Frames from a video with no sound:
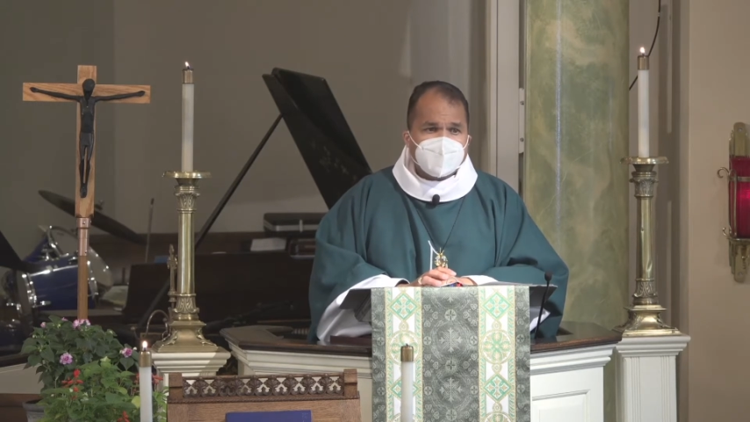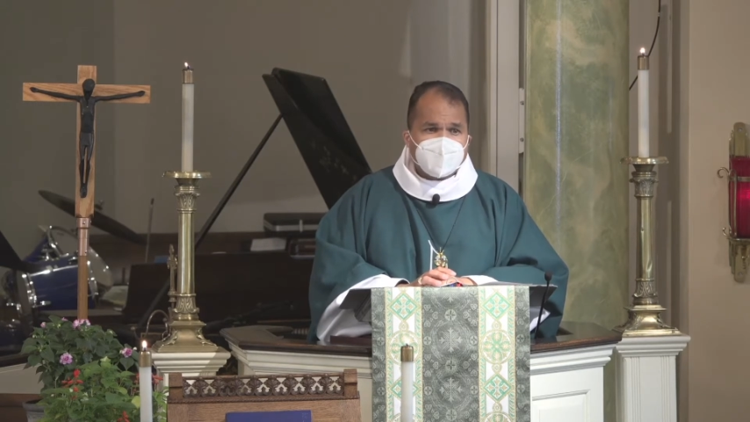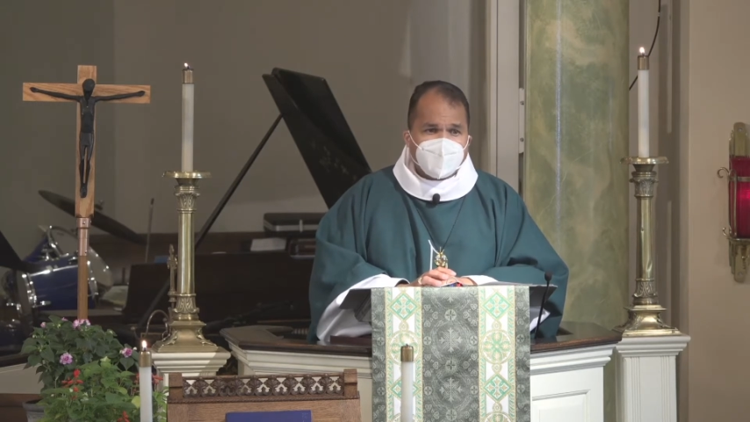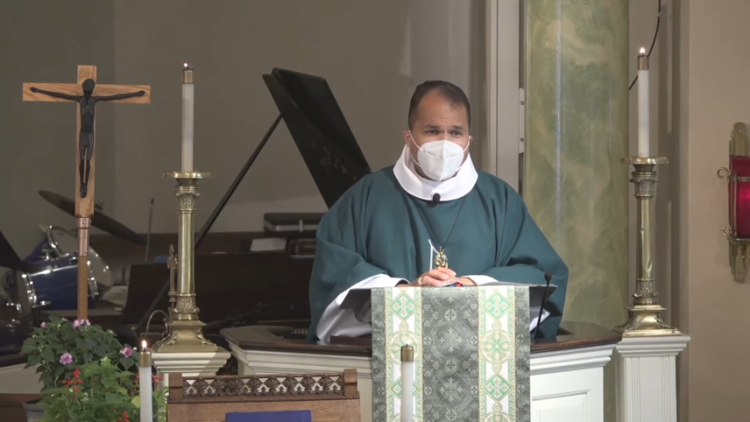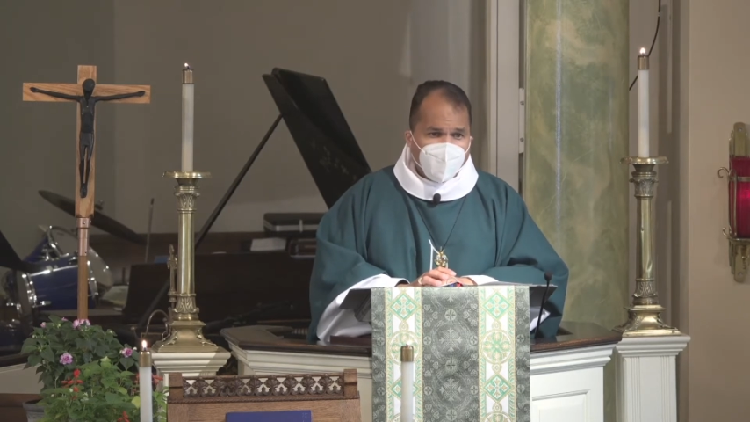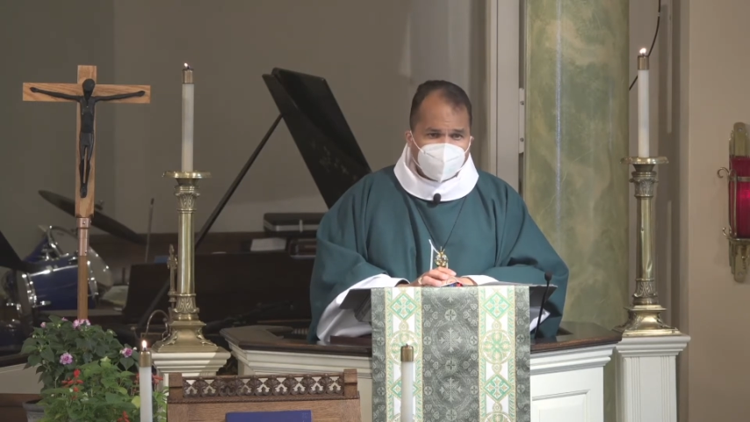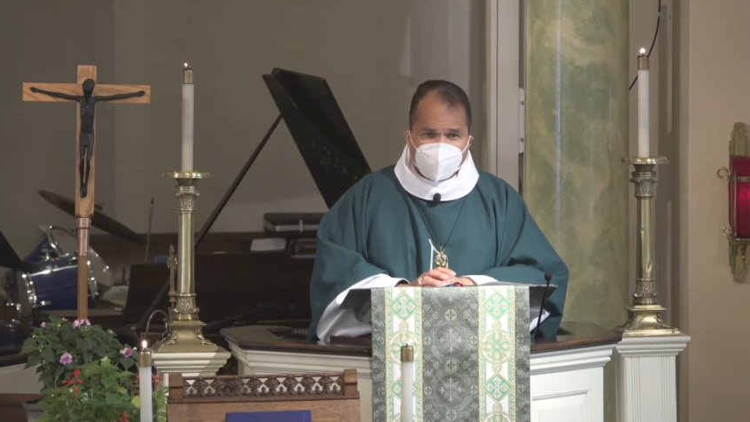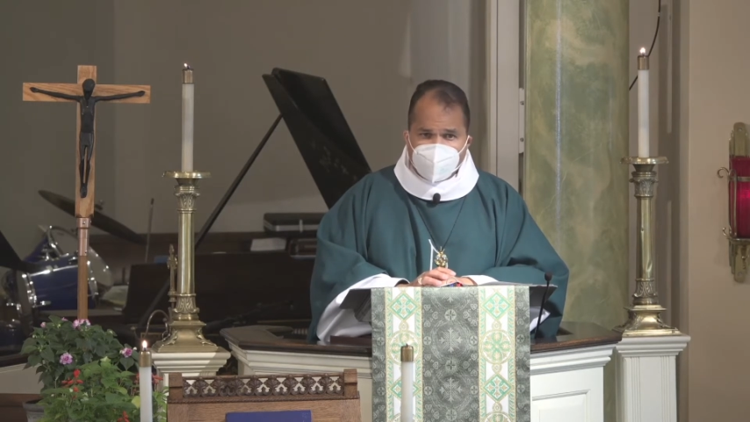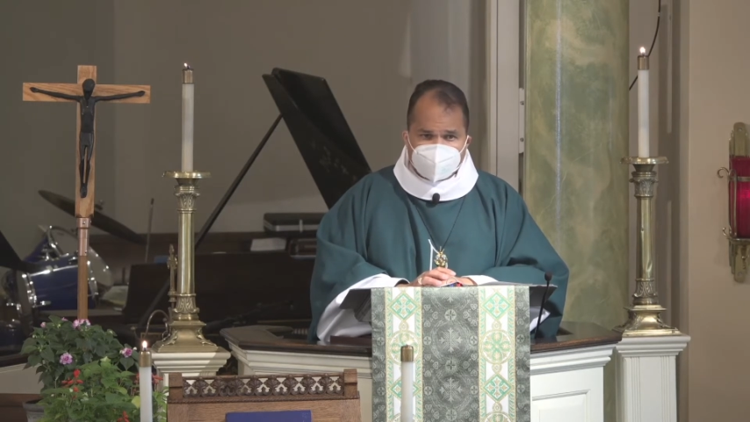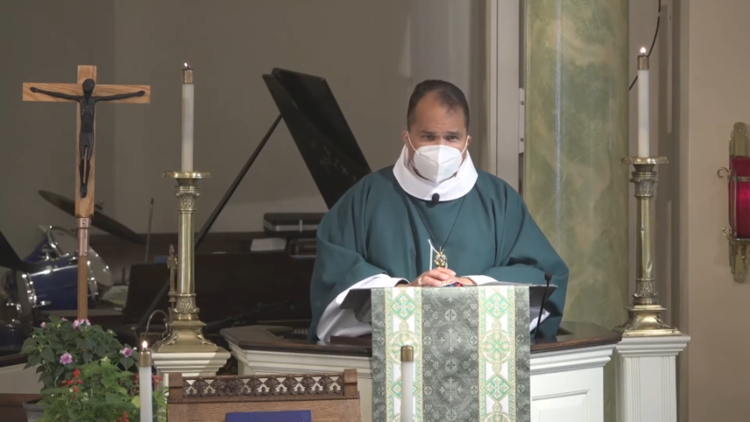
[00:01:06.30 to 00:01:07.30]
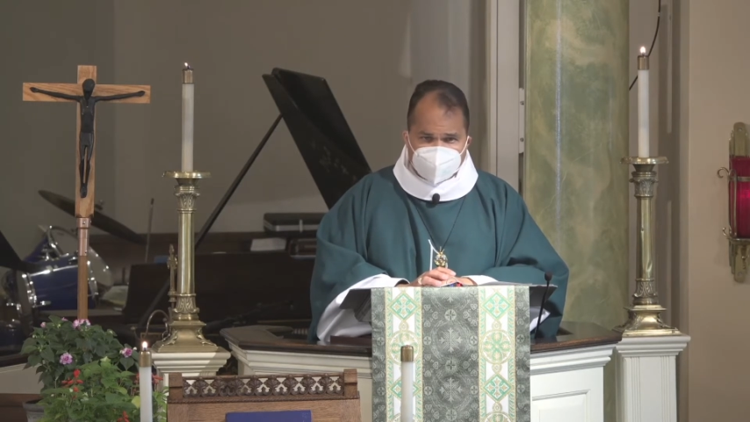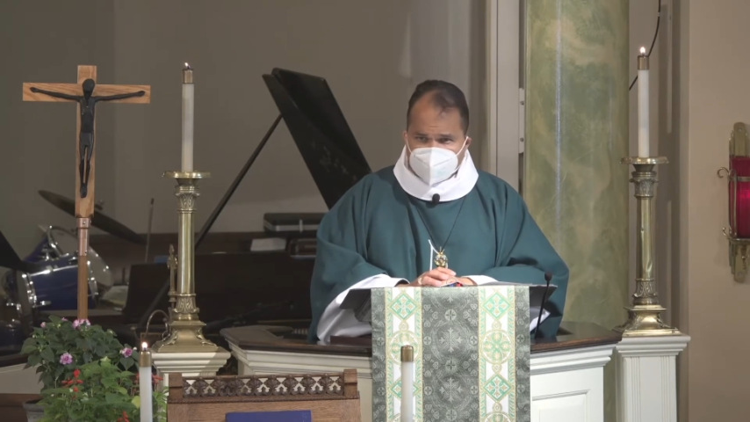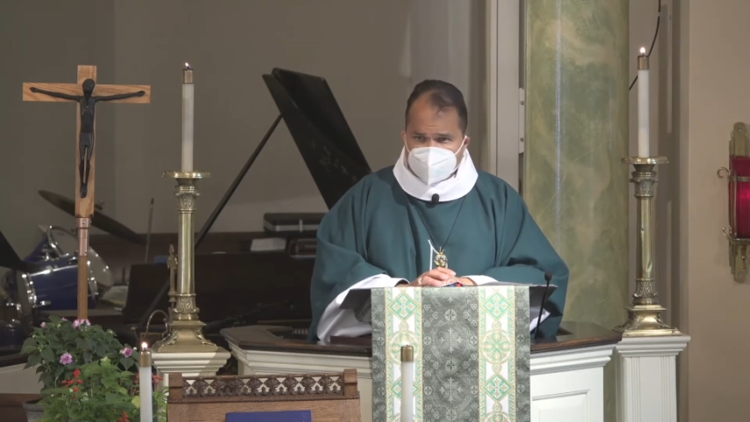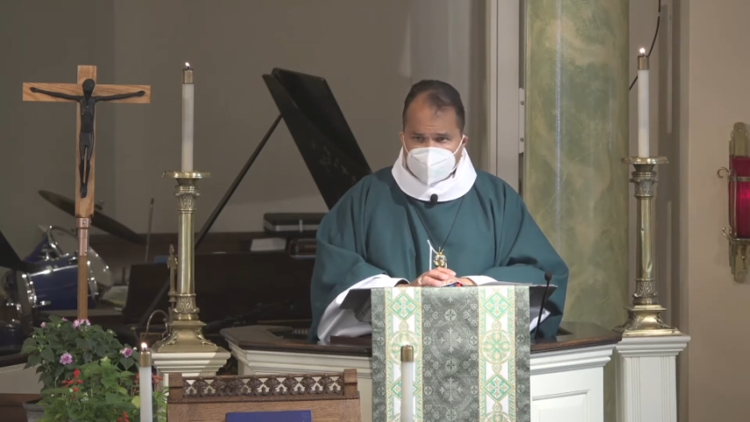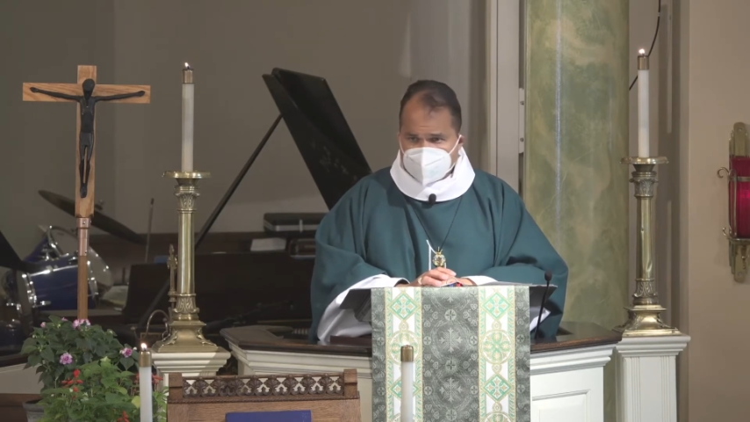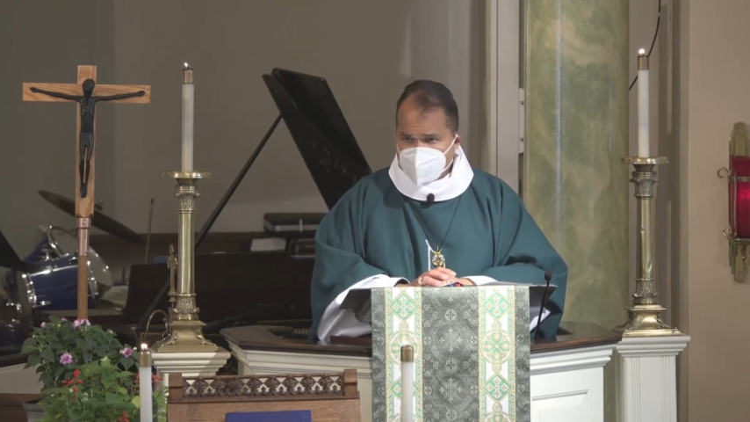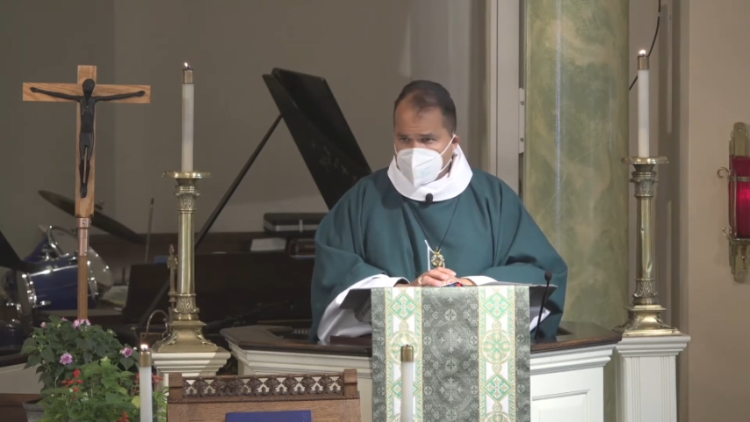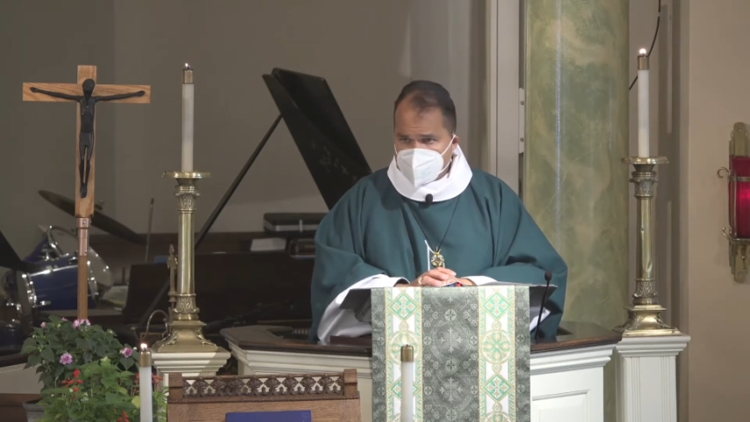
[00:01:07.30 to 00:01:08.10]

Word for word: or the one who just sits around and